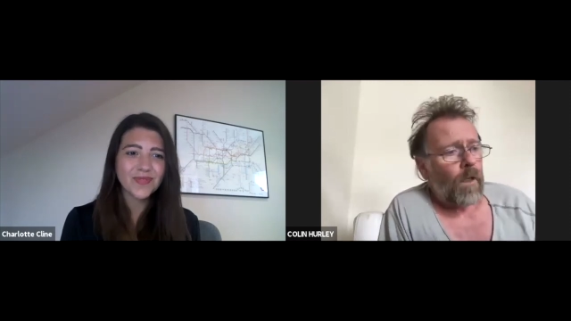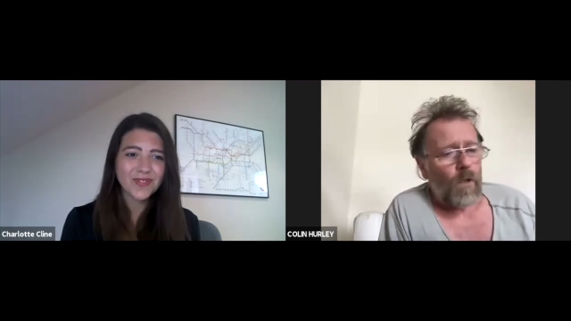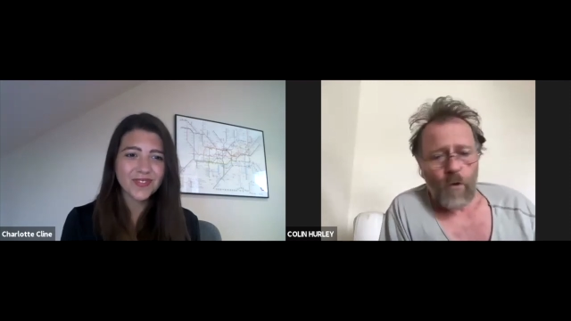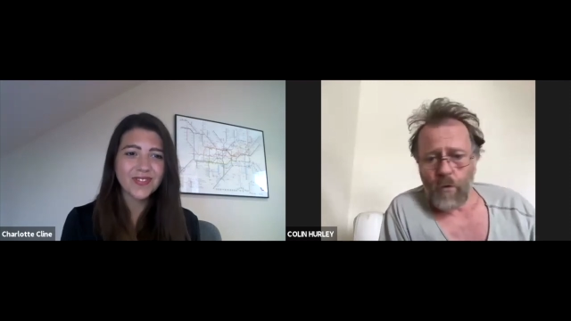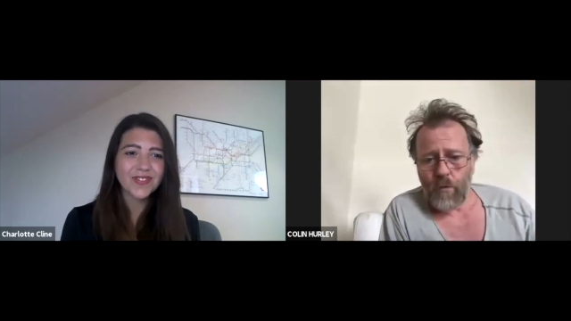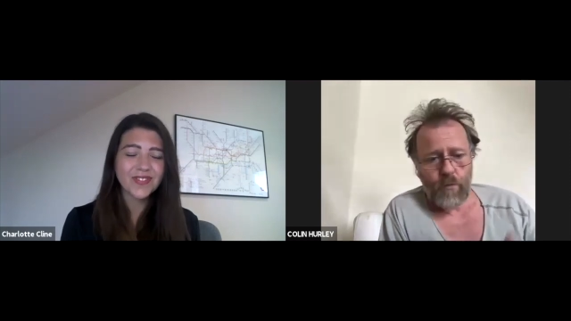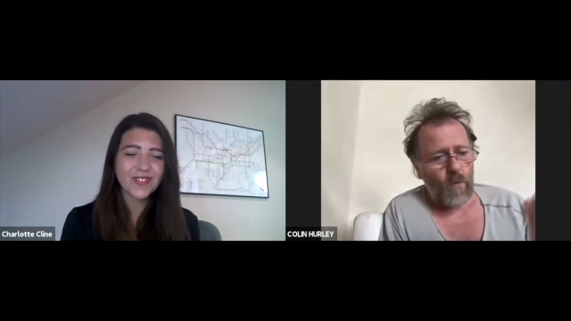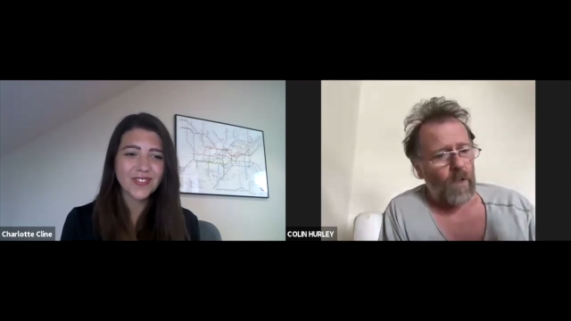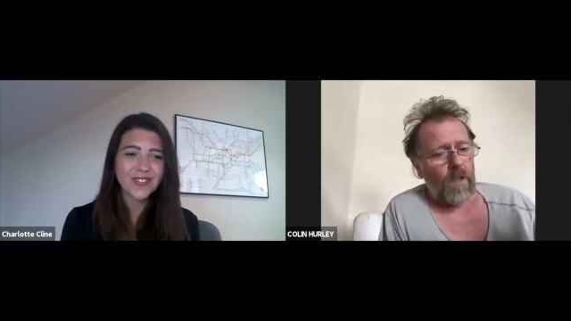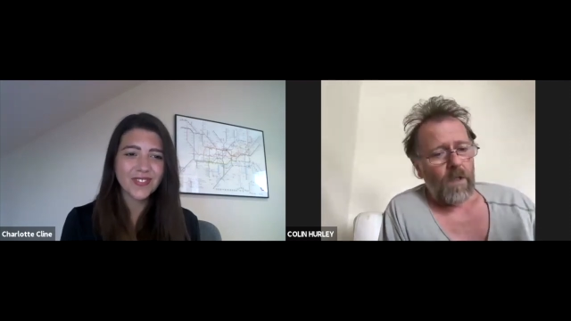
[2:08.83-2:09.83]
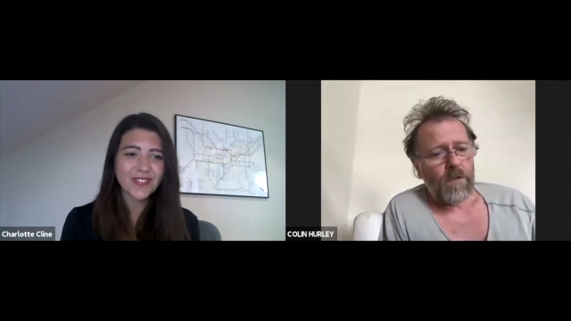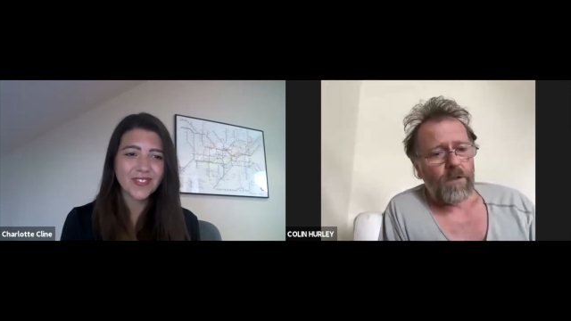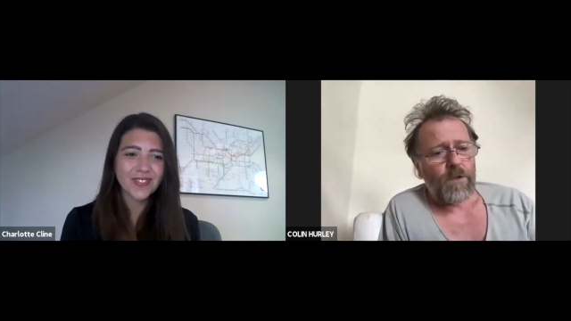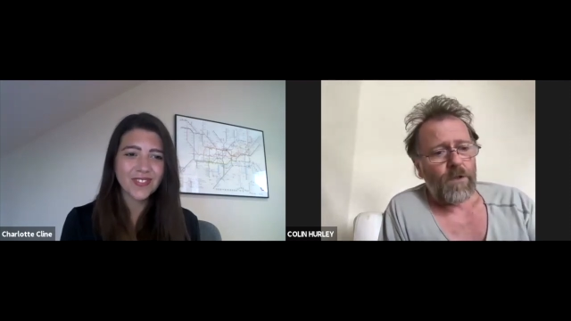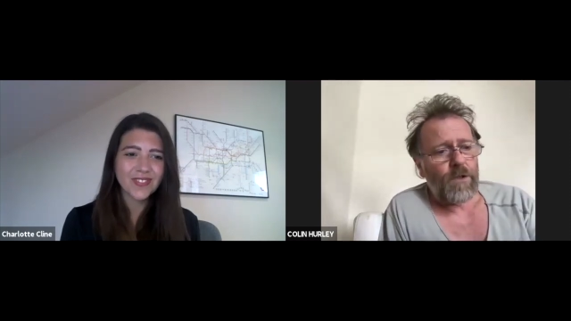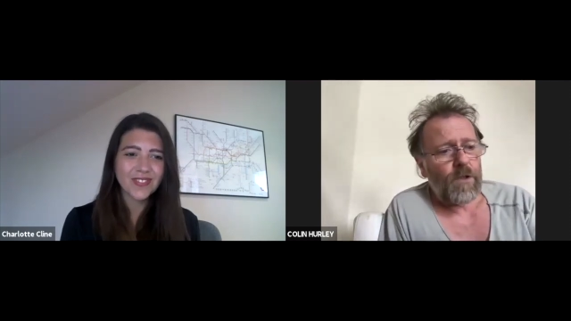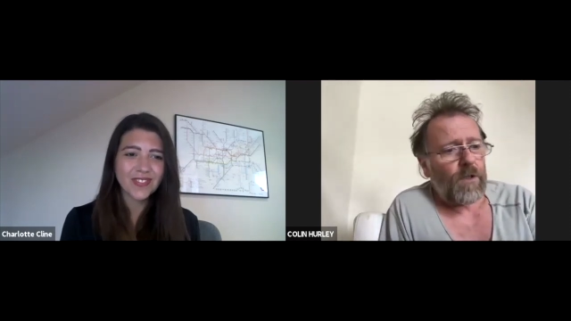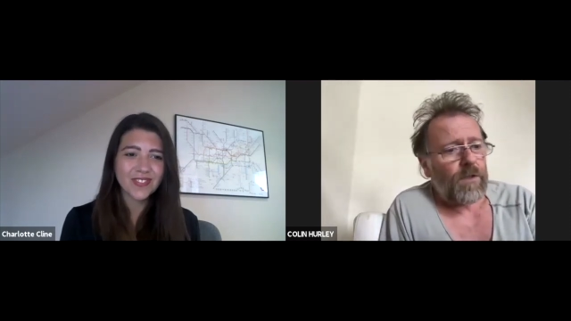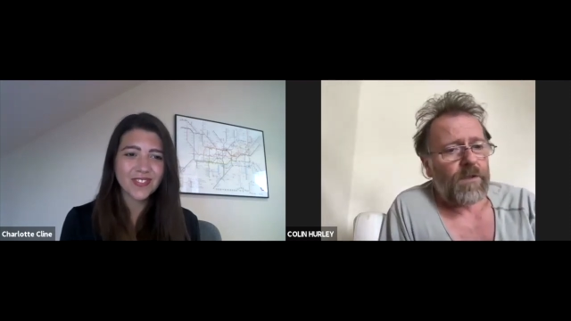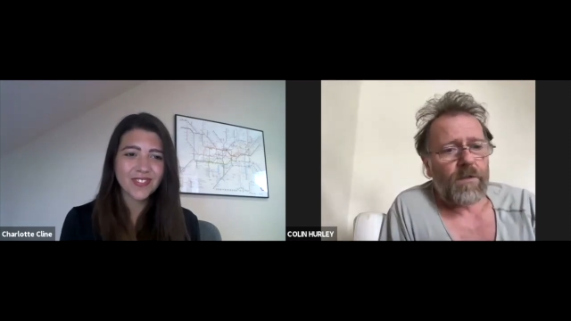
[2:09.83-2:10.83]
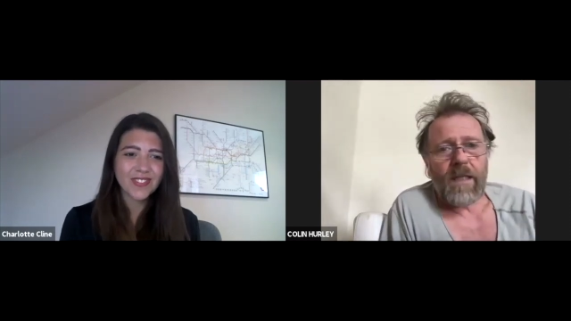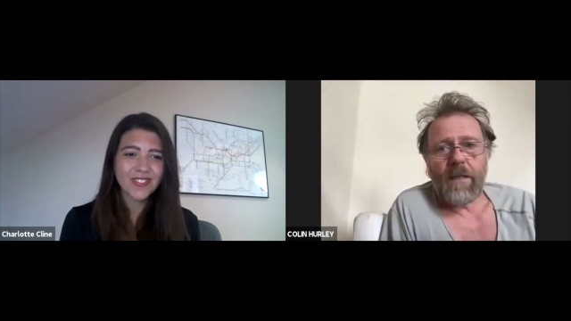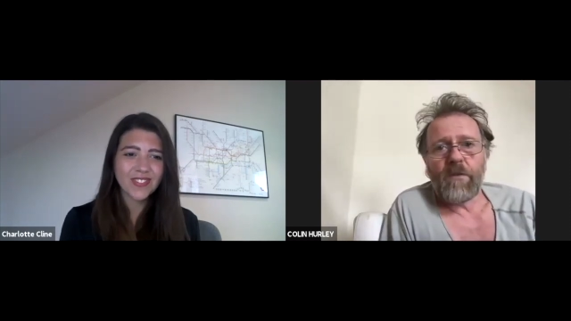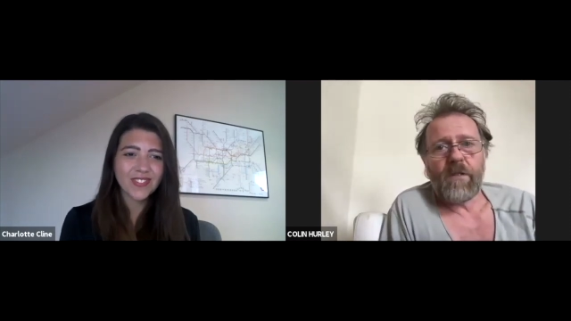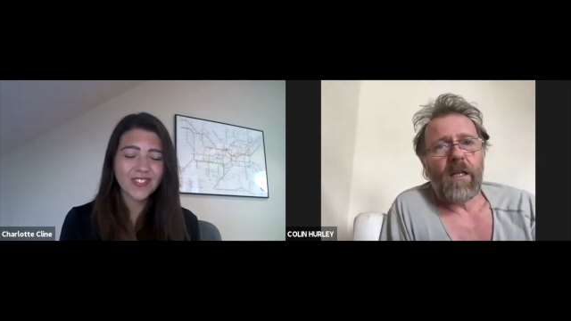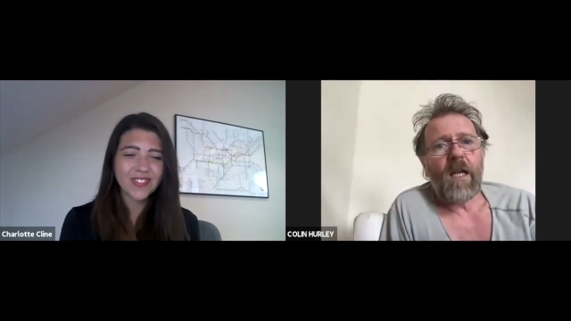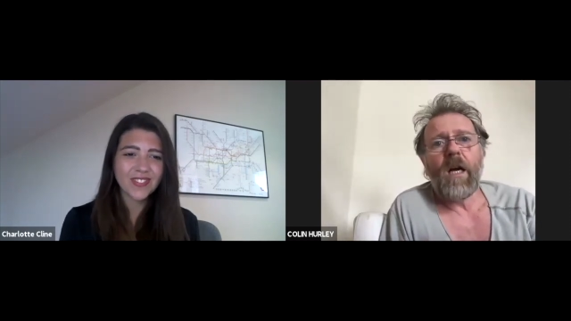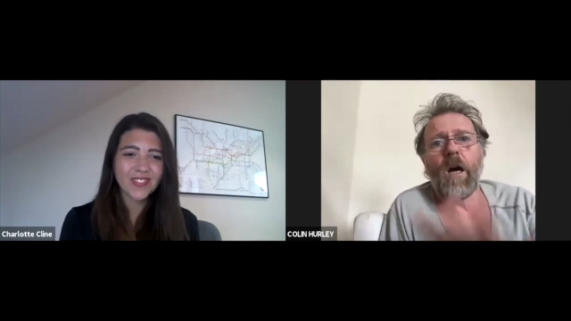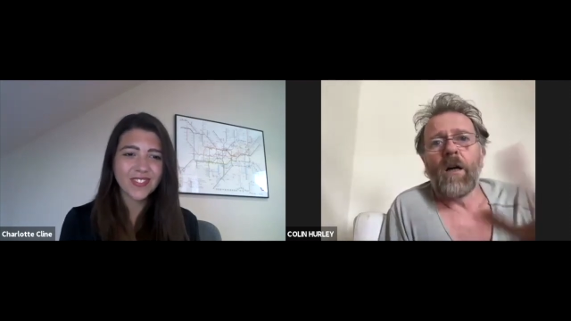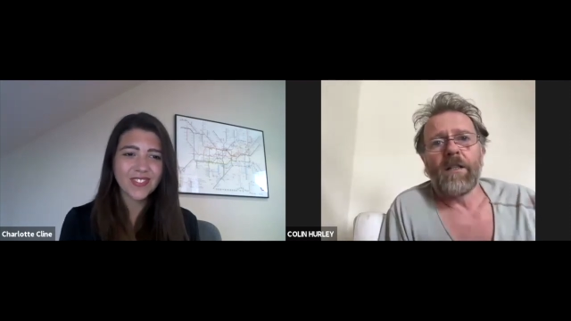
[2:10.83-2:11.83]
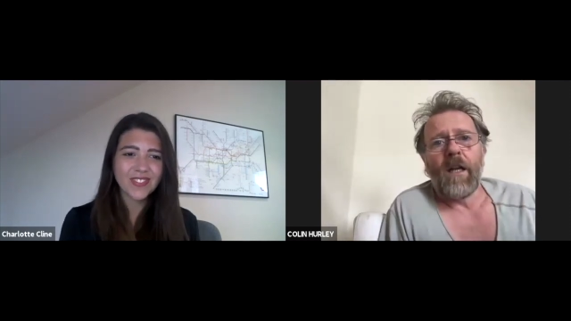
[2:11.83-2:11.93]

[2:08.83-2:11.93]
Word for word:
Speaker 1: who just, he was like a gardener.